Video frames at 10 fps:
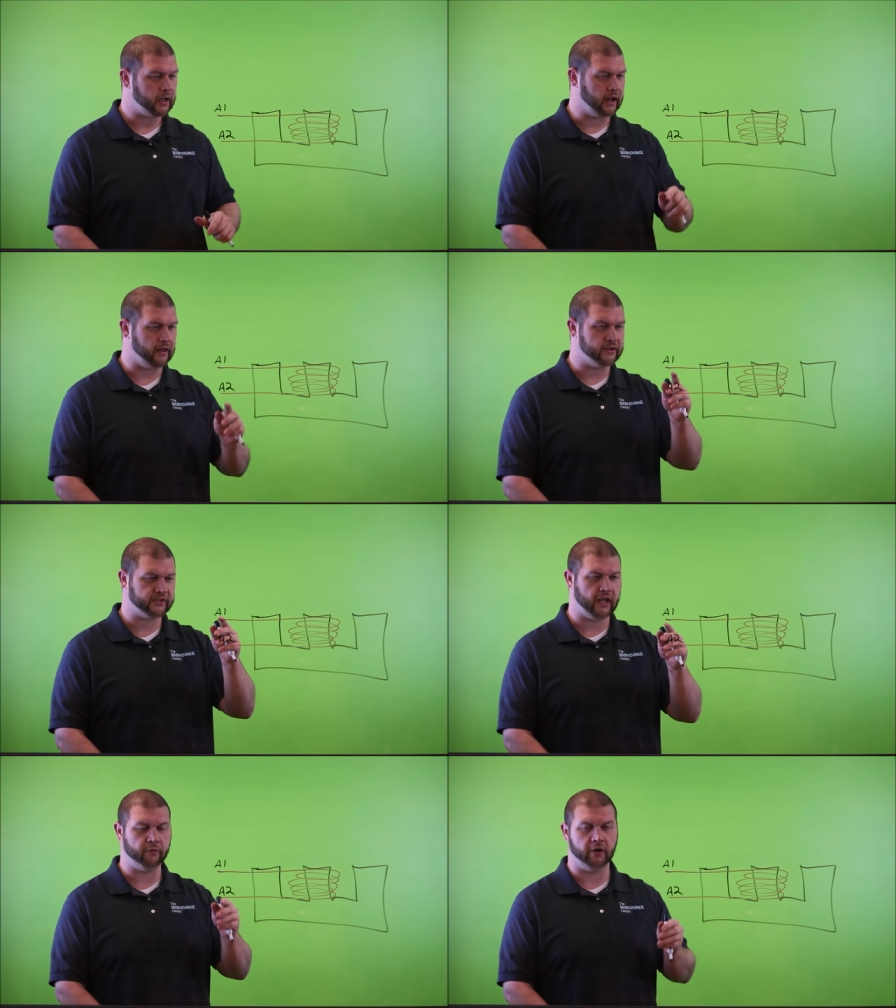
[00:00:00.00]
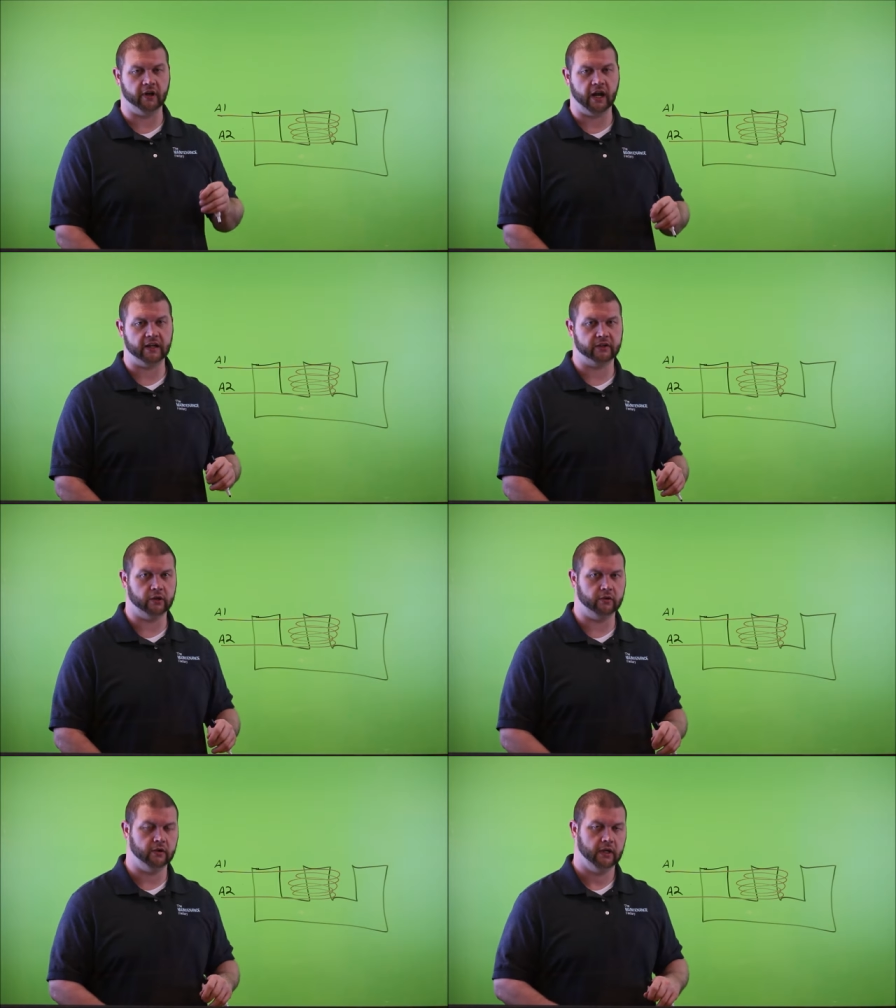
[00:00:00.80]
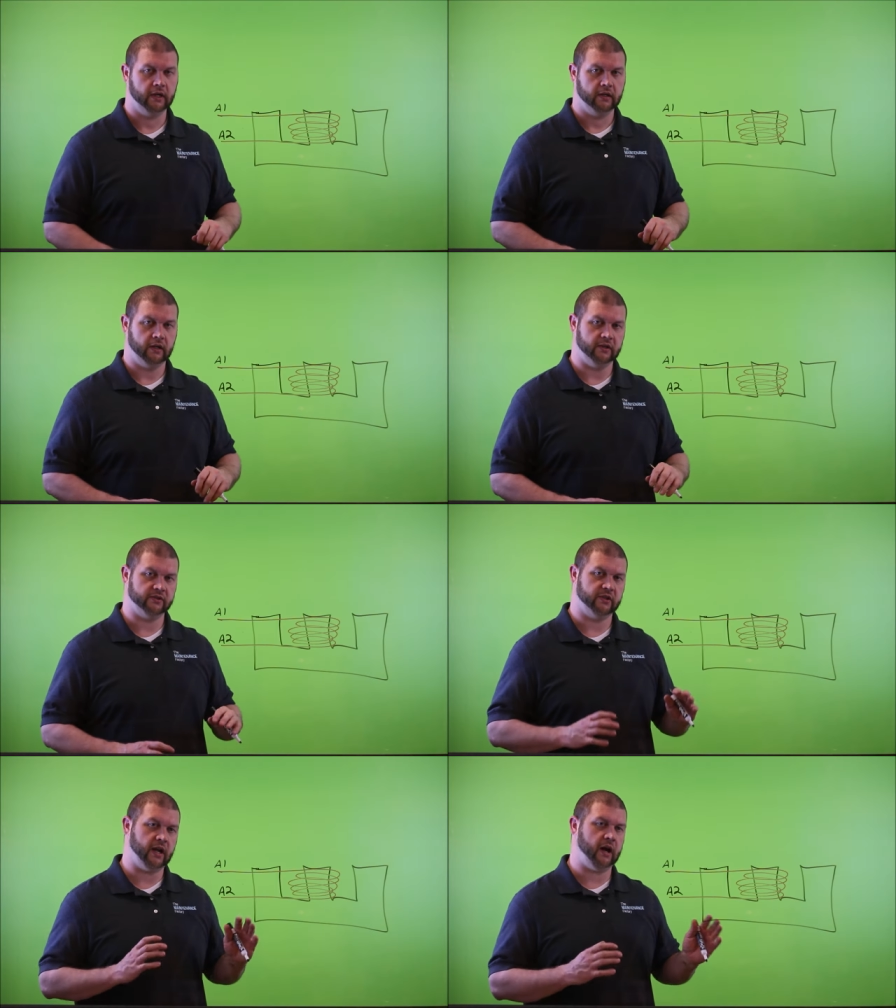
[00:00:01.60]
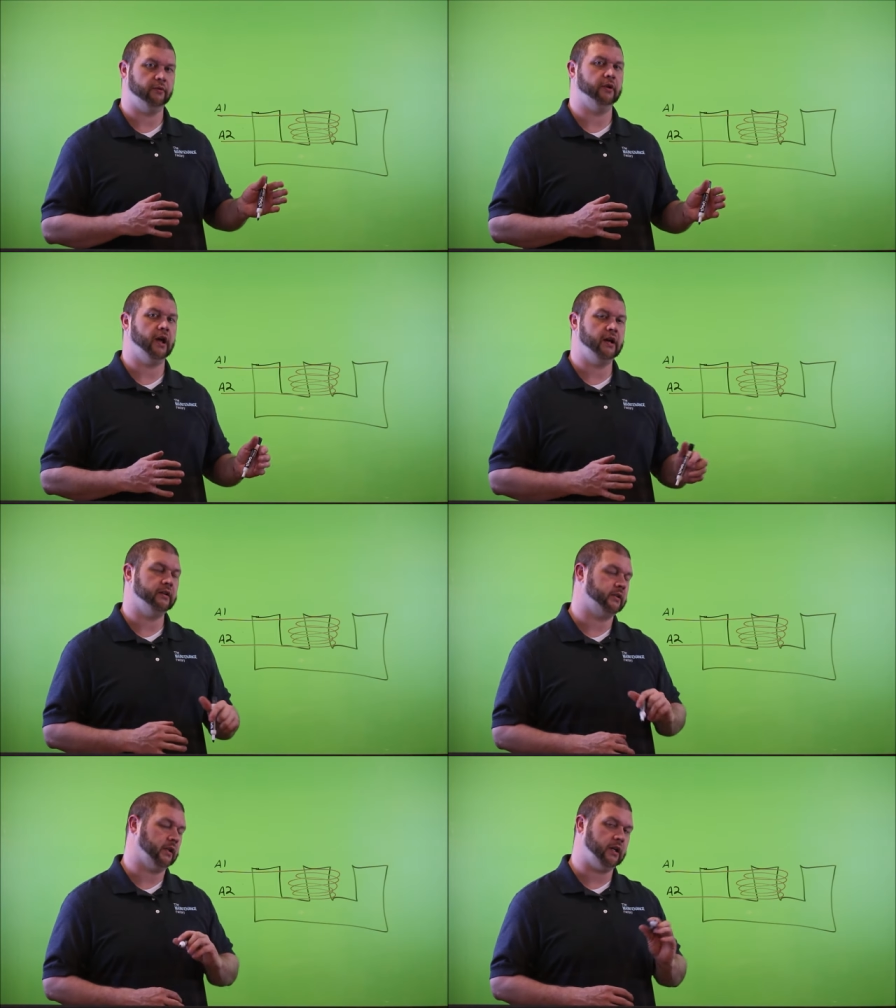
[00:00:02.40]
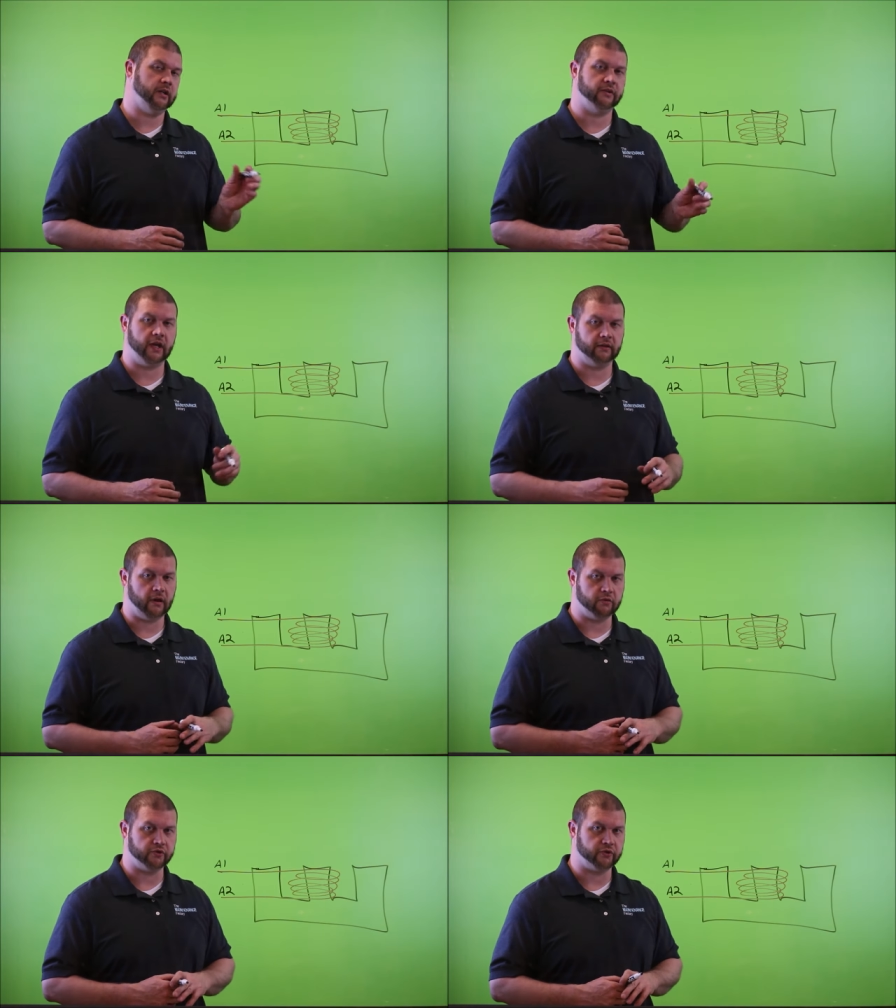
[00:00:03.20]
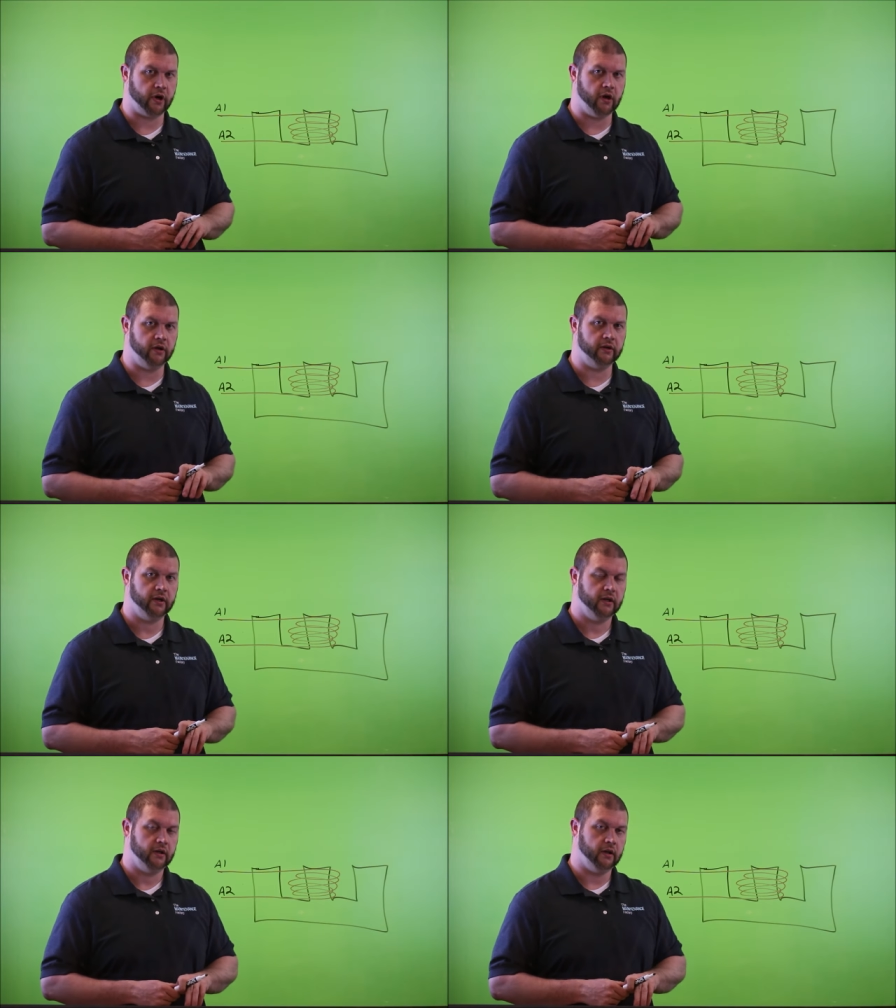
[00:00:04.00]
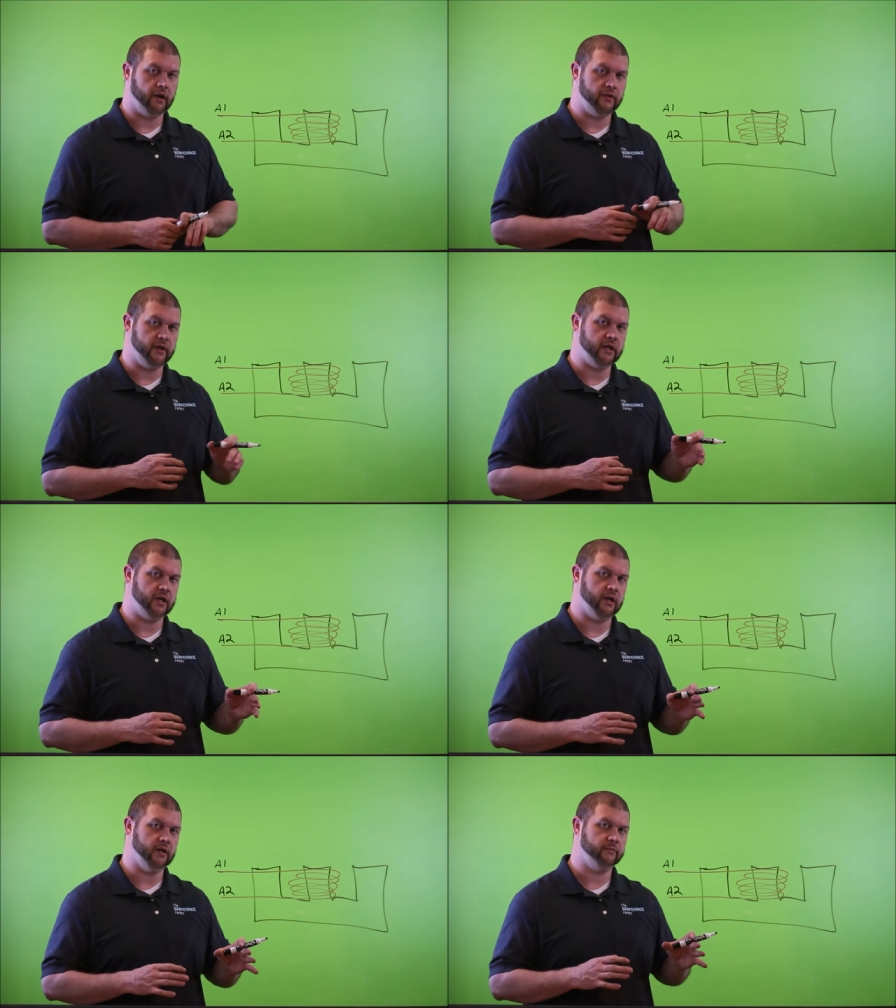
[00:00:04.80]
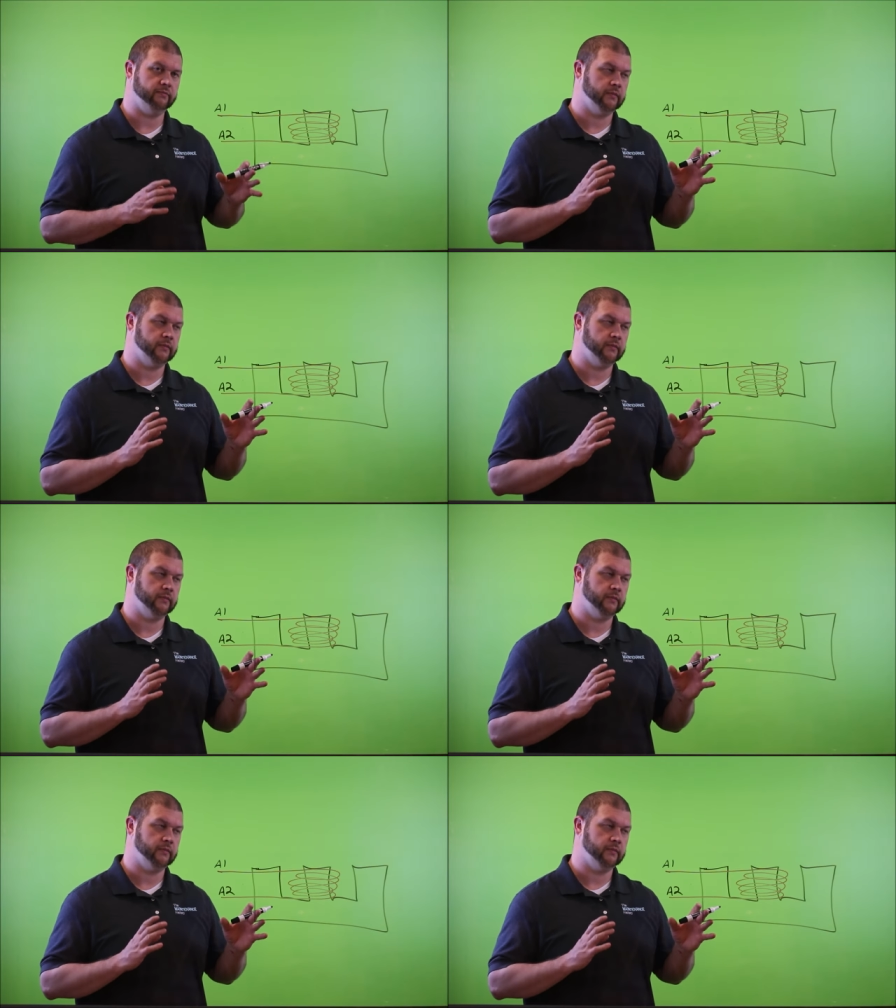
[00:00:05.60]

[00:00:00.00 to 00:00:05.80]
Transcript: Now this A1 and A2 is not related to anything that was drawn on the uh,